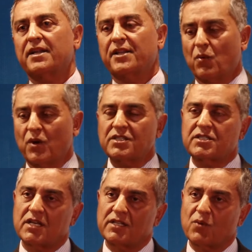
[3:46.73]
There
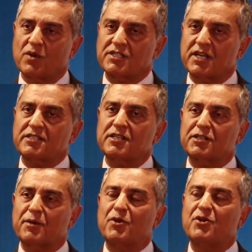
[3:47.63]
were certain
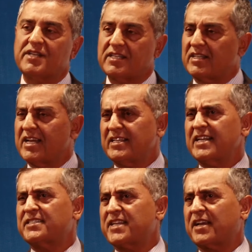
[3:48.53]
communities.
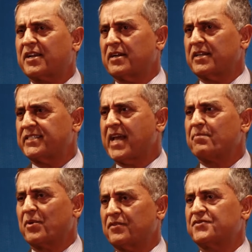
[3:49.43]
Let's take an
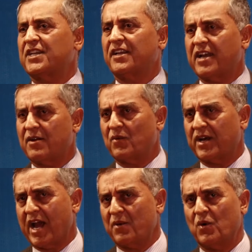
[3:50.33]
example of Syria,
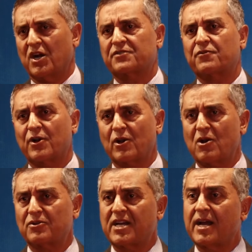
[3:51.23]
where I worked for a
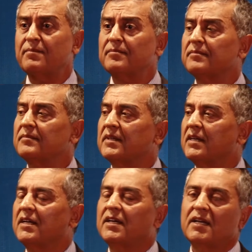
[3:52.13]
long time.
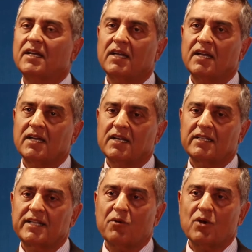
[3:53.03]

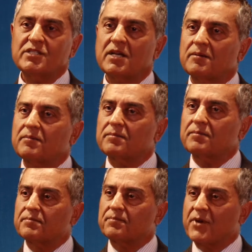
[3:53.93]
There was a
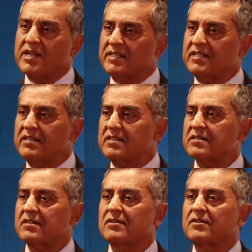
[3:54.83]

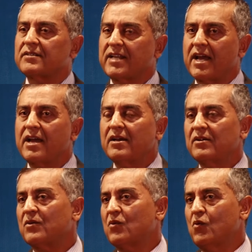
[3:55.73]
president there
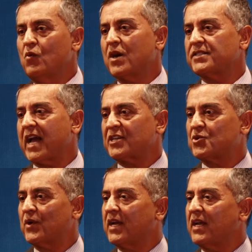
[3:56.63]
who was
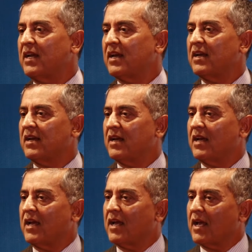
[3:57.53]
actually
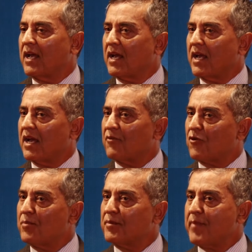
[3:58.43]

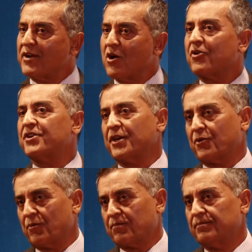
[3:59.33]
from the minority
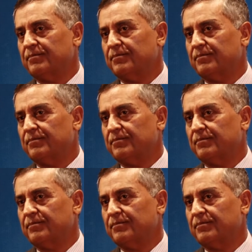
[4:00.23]
group.